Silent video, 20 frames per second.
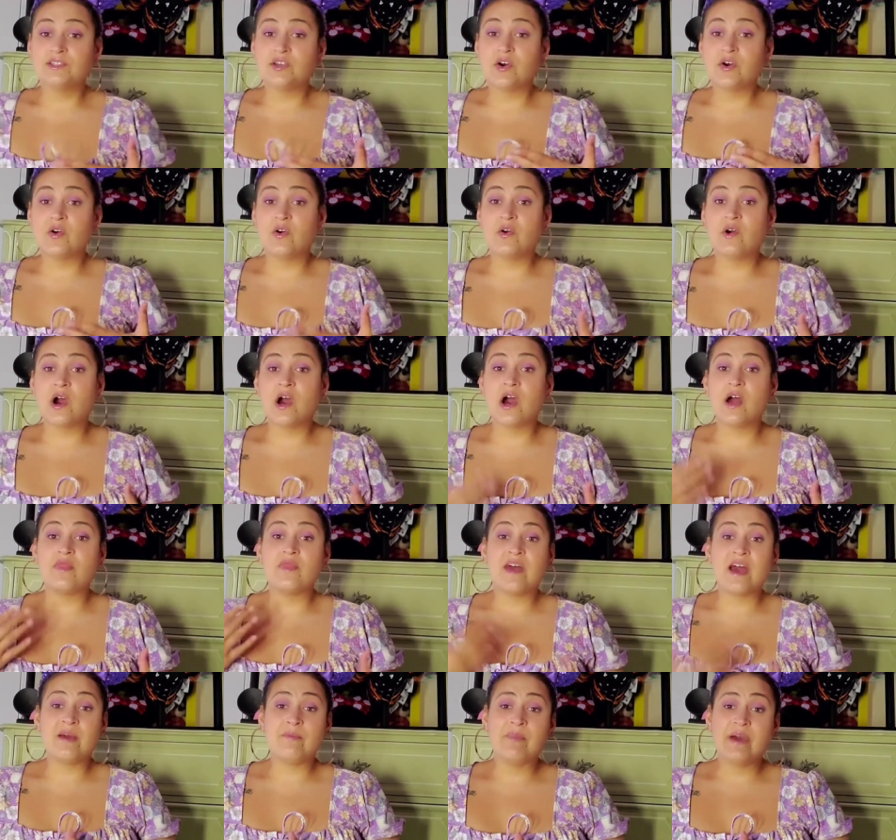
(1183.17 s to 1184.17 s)
So
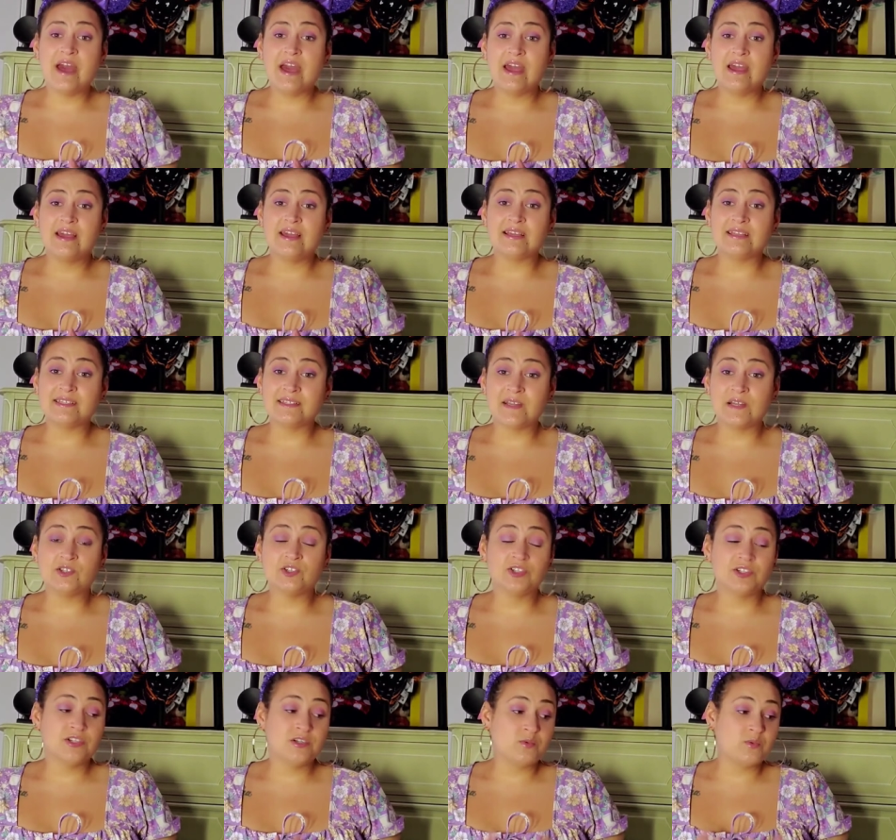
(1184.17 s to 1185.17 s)
that bag
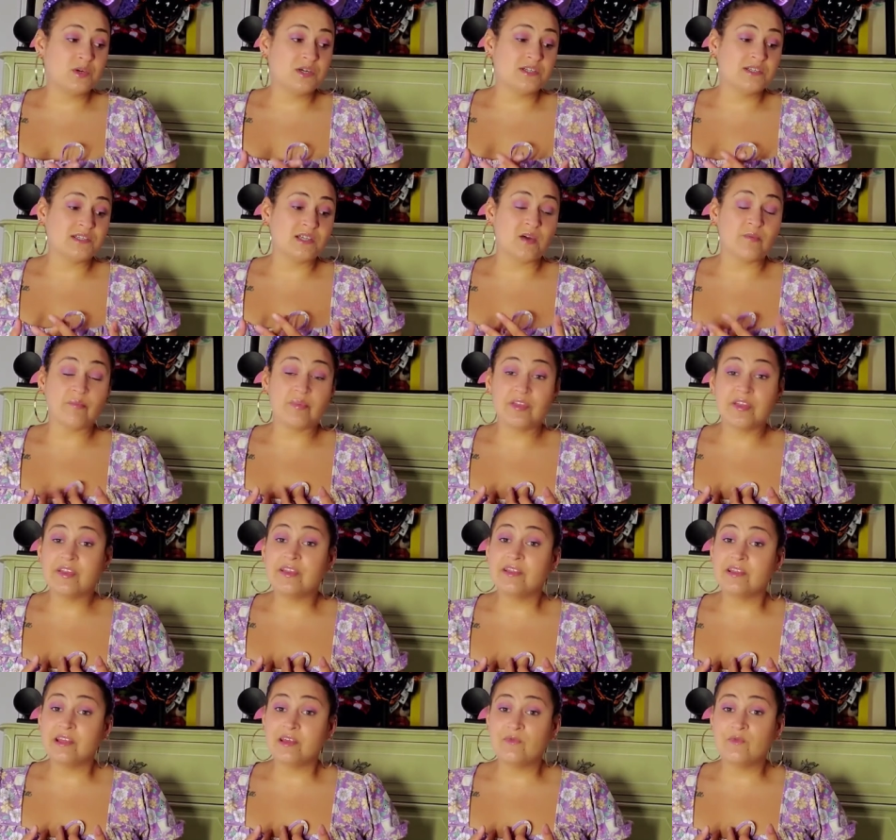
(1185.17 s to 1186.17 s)
essentially was
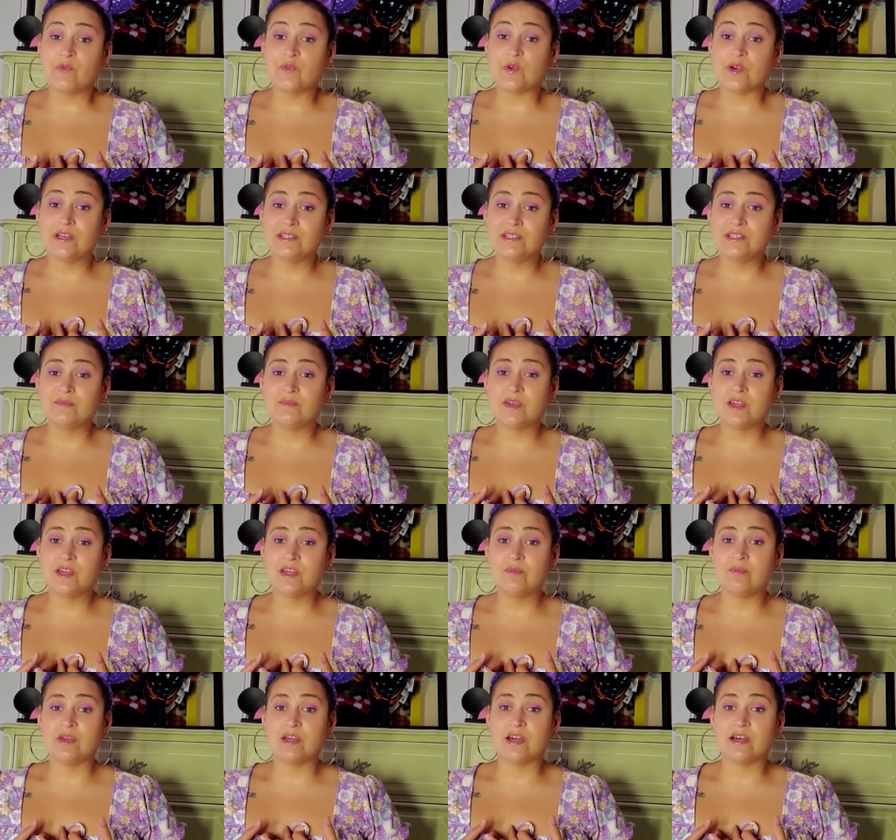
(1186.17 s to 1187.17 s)
completely free to
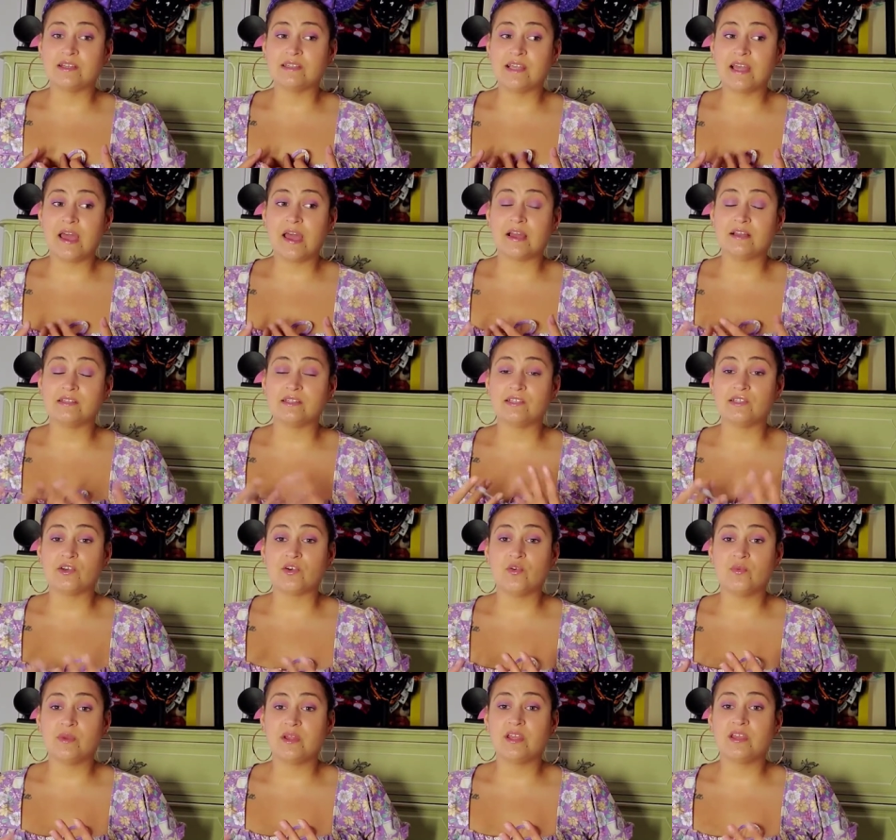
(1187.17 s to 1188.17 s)
me because I had
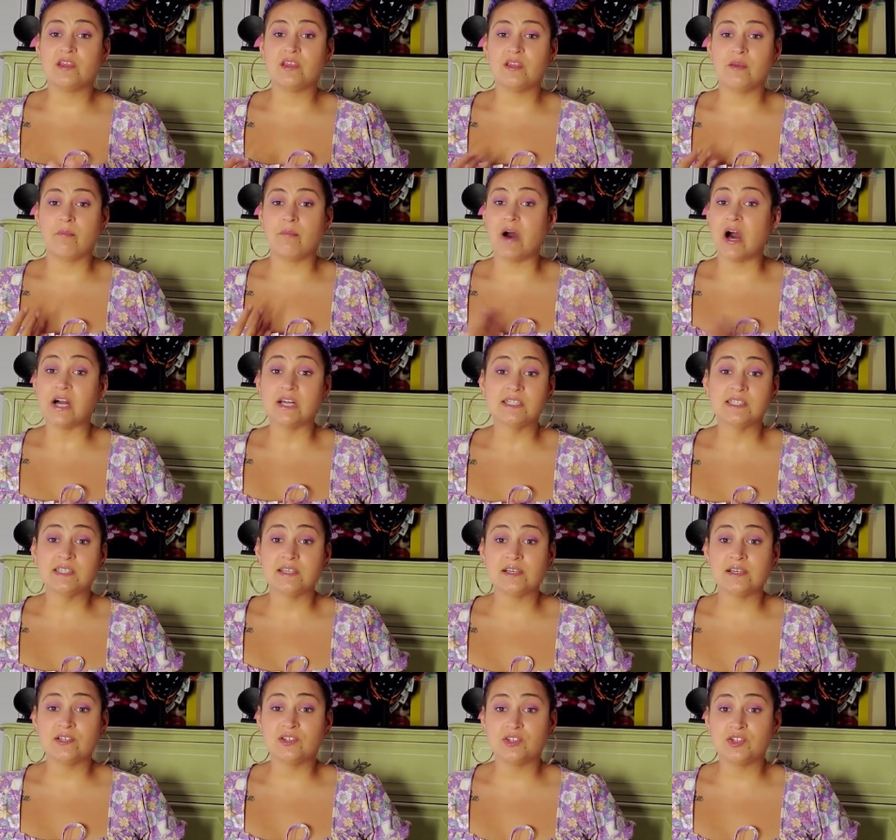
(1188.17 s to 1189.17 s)
so many box
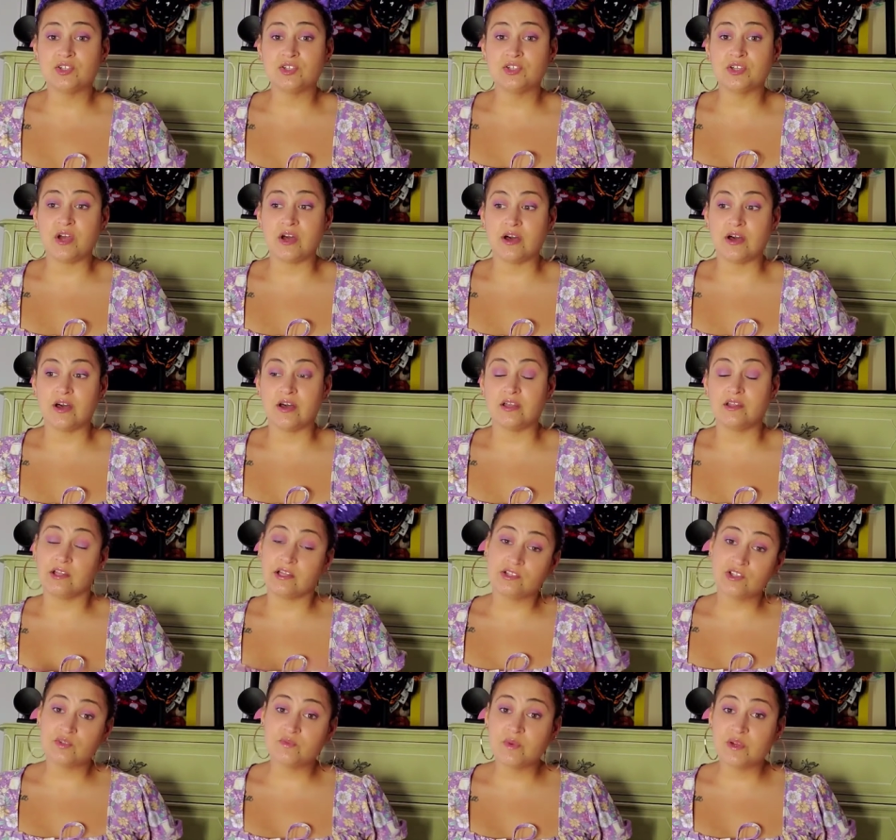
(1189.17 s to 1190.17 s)
lunch, uh,
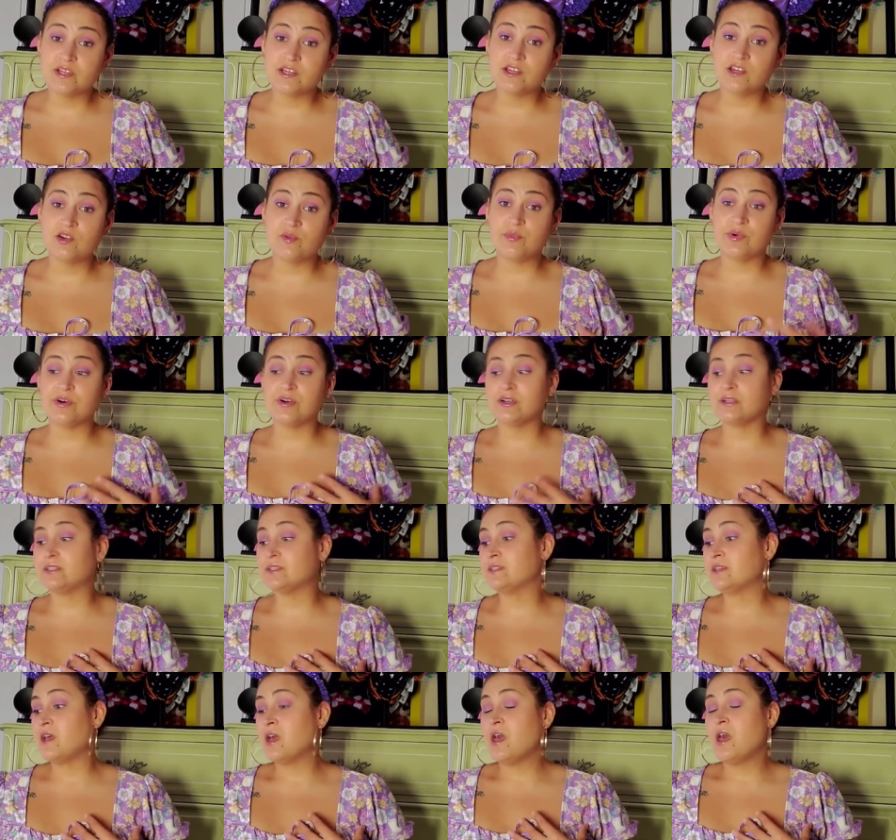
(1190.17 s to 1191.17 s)
lunch money
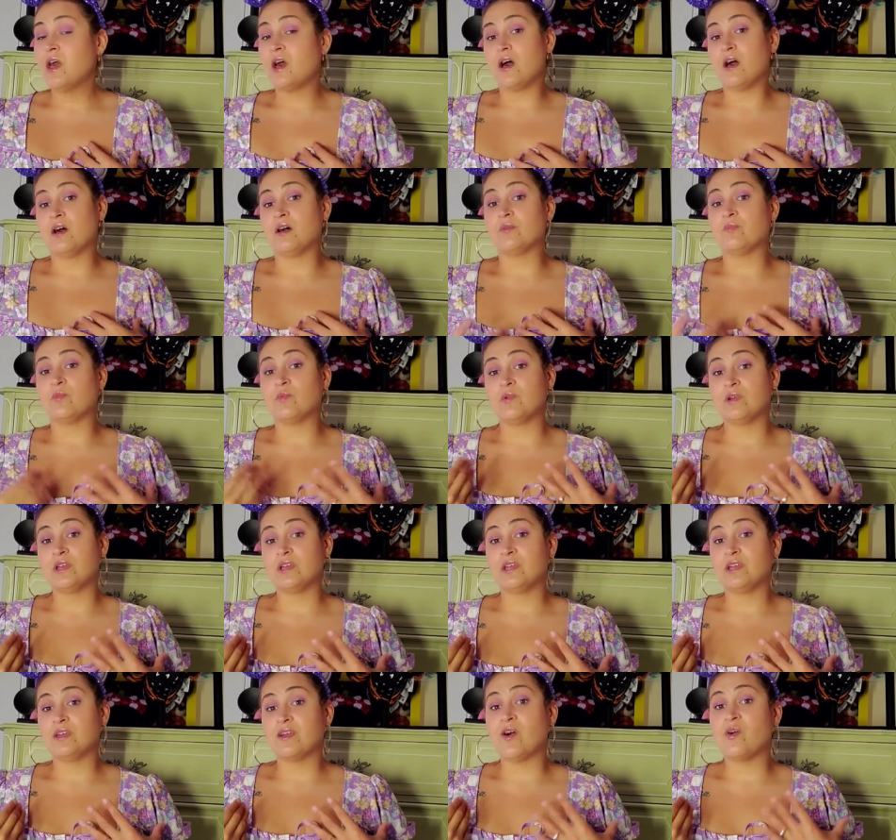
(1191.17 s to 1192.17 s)
coupons. Um,
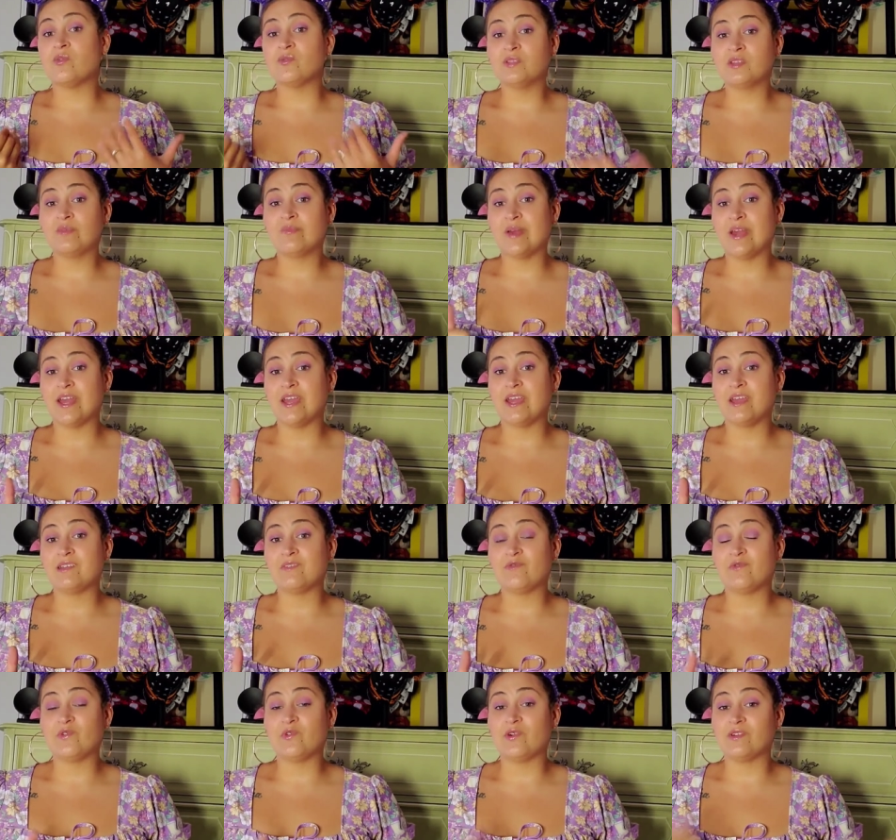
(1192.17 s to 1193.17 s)
we only
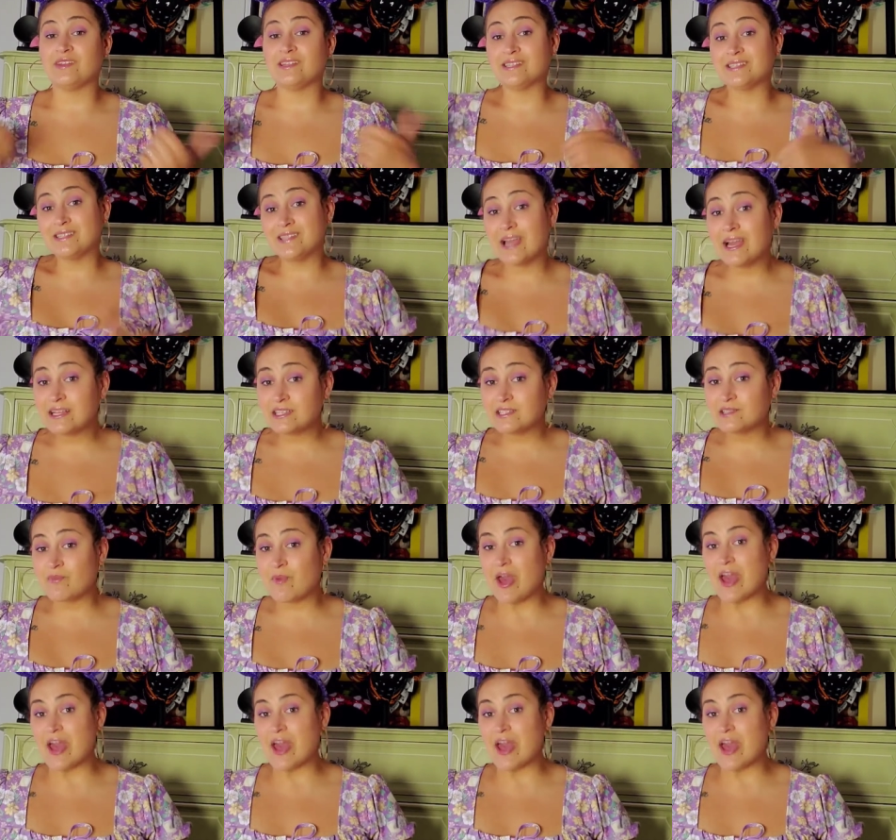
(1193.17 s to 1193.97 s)
paid for this next